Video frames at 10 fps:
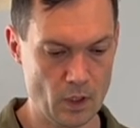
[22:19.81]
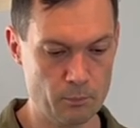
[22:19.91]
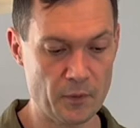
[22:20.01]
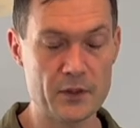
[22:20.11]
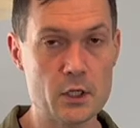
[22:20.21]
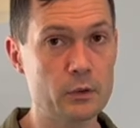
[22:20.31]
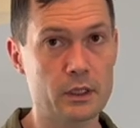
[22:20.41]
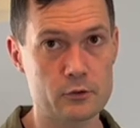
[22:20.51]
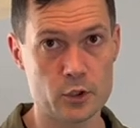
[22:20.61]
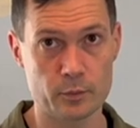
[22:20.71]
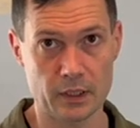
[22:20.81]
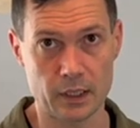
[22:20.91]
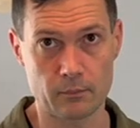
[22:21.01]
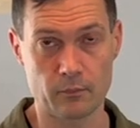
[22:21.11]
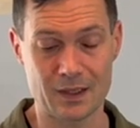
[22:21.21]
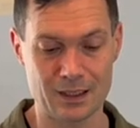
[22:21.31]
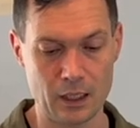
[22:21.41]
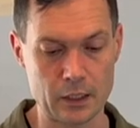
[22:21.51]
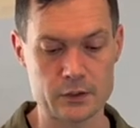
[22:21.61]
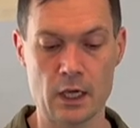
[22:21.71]
But they don't get AAA. They
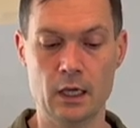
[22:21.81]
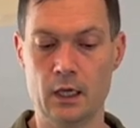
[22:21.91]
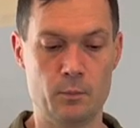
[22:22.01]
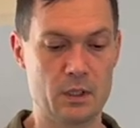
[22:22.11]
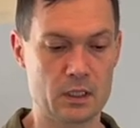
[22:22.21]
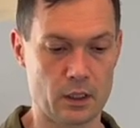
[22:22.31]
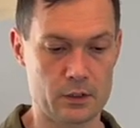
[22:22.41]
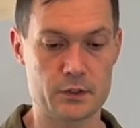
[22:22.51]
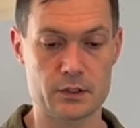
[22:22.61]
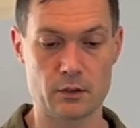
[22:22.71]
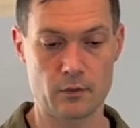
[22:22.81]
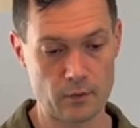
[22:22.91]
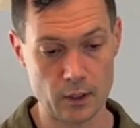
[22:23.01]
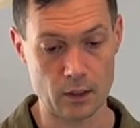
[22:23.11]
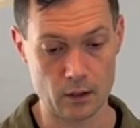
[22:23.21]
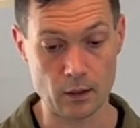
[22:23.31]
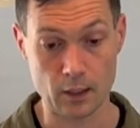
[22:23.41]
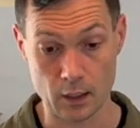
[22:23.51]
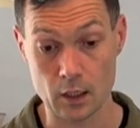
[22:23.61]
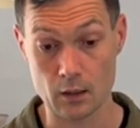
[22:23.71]
can't, because
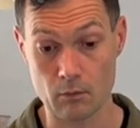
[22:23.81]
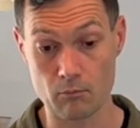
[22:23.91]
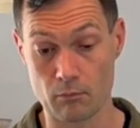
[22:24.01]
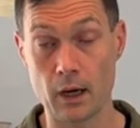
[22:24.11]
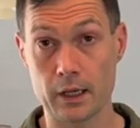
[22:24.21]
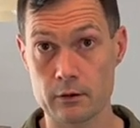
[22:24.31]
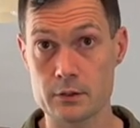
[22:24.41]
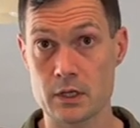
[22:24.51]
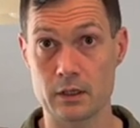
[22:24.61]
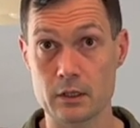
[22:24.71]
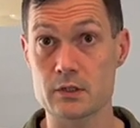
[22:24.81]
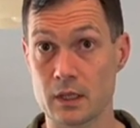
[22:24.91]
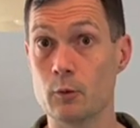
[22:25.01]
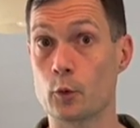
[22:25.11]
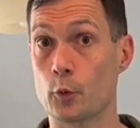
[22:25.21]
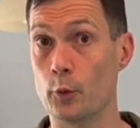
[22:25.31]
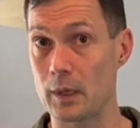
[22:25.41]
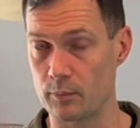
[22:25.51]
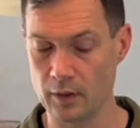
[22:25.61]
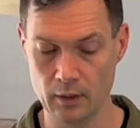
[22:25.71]
my understanding is they would
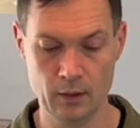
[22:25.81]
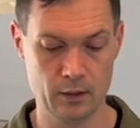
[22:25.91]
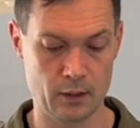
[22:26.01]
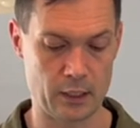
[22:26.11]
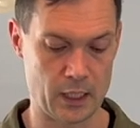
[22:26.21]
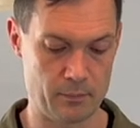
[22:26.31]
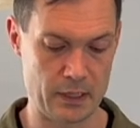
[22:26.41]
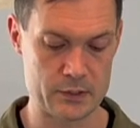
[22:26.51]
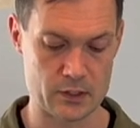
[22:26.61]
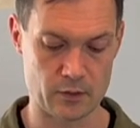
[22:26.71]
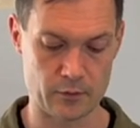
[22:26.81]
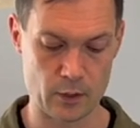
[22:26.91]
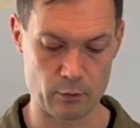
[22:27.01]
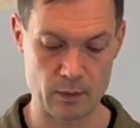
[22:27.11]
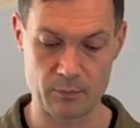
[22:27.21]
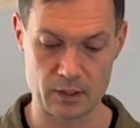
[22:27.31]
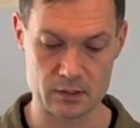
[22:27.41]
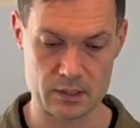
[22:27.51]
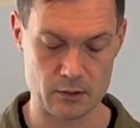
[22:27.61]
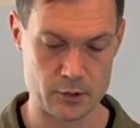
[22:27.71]
rip based on the rip
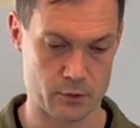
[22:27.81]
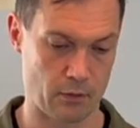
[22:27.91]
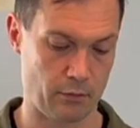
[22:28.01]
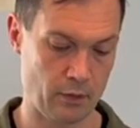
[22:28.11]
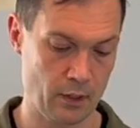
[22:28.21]
and tear strength.